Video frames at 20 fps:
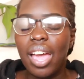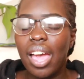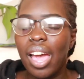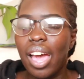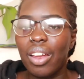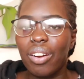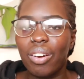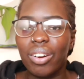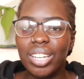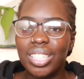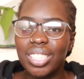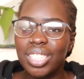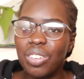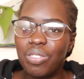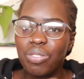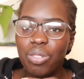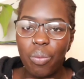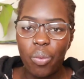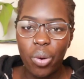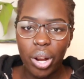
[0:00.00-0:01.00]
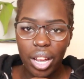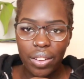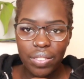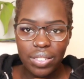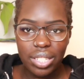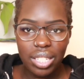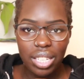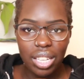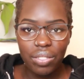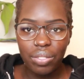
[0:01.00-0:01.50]
And honestly, from what I've
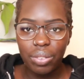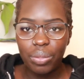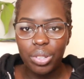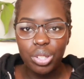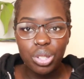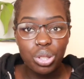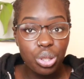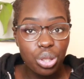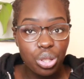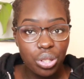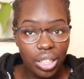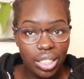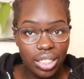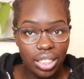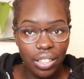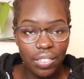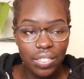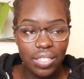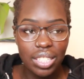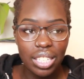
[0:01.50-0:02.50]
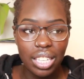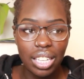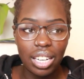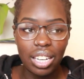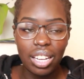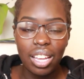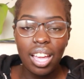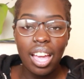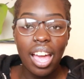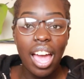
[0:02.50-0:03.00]
seen, from the 2 trusts I've
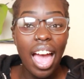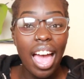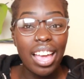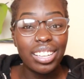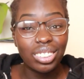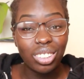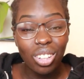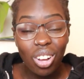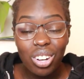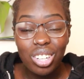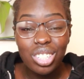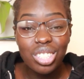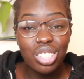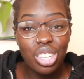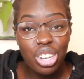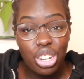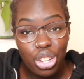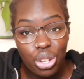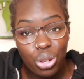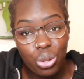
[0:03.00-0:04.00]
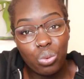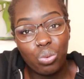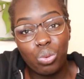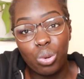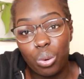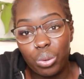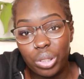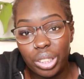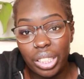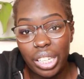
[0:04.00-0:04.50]
seen, as long as the new
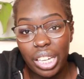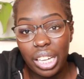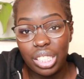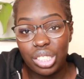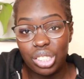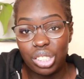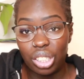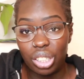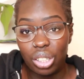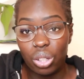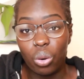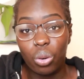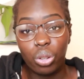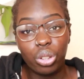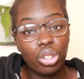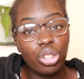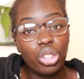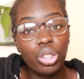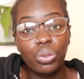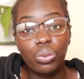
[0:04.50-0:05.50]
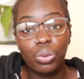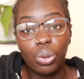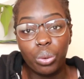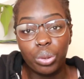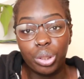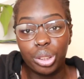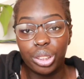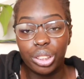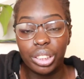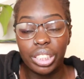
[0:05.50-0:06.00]
rotation or the new
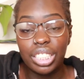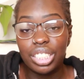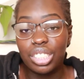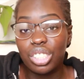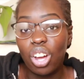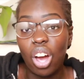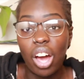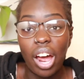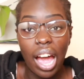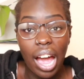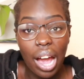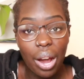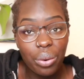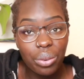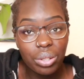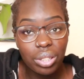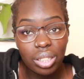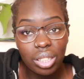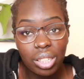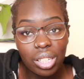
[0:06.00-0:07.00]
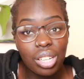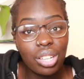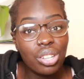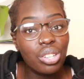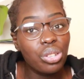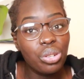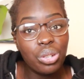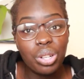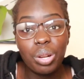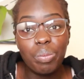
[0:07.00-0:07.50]
rotor is not out,
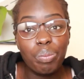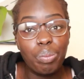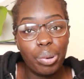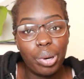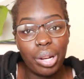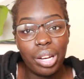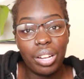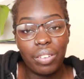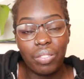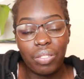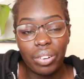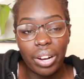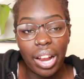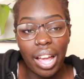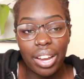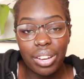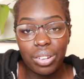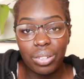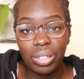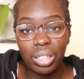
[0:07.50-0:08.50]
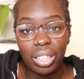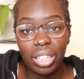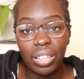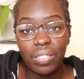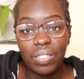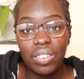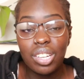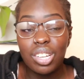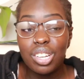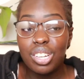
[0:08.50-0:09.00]
you can put in for annual leave.
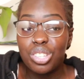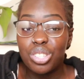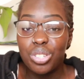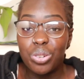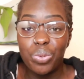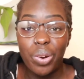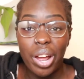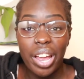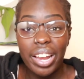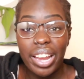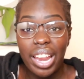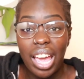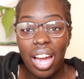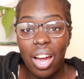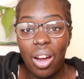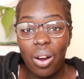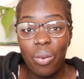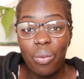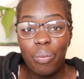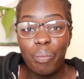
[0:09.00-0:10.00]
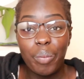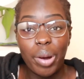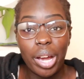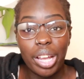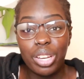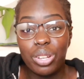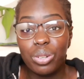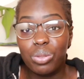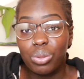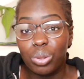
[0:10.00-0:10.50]
So right now, my
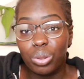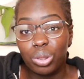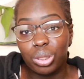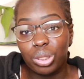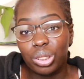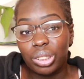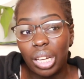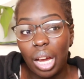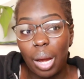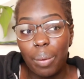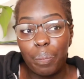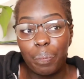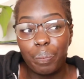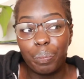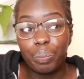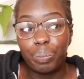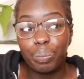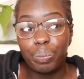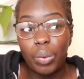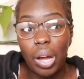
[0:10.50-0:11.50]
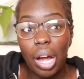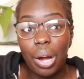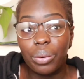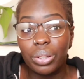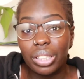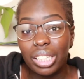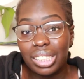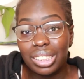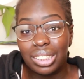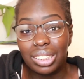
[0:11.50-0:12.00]
new rotor is
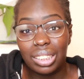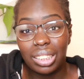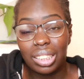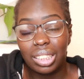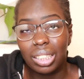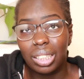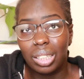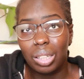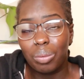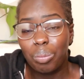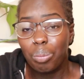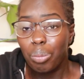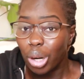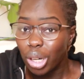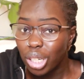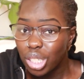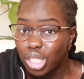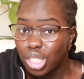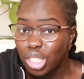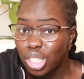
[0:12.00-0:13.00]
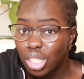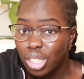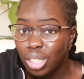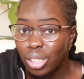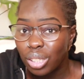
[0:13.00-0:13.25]
out until March.